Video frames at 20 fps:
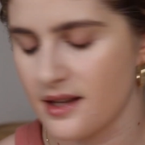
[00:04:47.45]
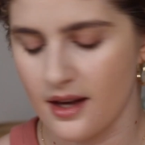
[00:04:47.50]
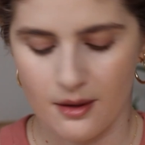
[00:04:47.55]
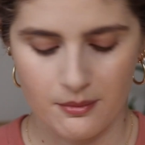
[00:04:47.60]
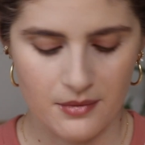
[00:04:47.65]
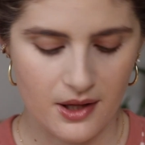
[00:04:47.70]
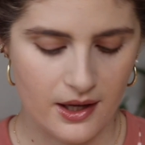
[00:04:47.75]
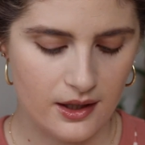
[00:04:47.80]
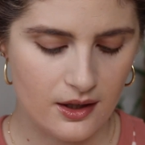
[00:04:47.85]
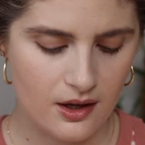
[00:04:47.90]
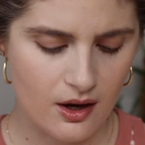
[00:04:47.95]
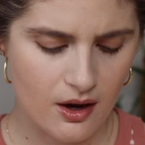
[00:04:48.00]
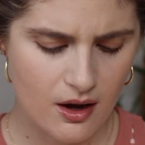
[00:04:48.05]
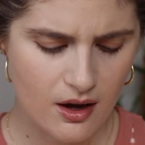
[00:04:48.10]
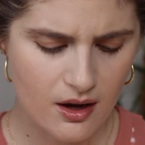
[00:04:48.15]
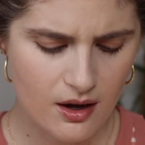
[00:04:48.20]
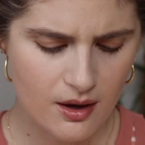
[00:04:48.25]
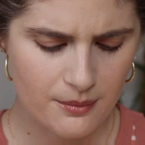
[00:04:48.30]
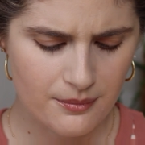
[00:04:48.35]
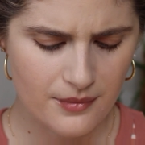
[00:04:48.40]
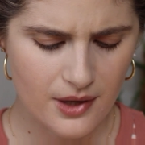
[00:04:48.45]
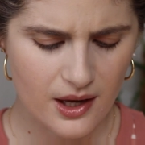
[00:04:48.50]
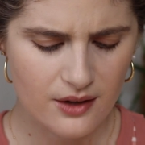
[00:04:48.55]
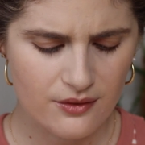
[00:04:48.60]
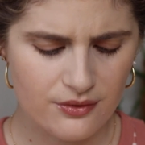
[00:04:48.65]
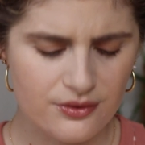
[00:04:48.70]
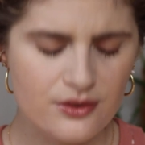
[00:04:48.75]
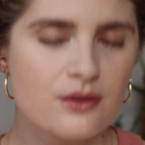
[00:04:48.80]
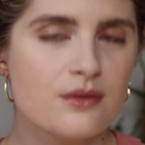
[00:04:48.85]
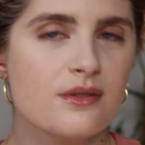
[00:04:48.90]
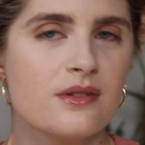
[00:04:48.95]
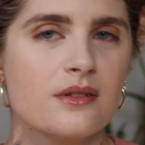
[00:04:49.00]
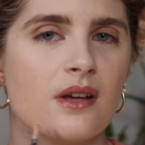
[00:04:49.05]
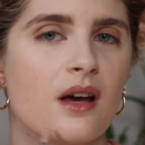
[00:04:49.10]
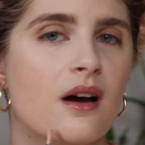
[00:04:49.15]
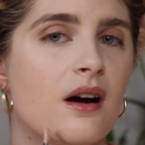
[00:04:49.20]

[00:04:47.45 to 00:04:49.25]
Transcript: him like, if you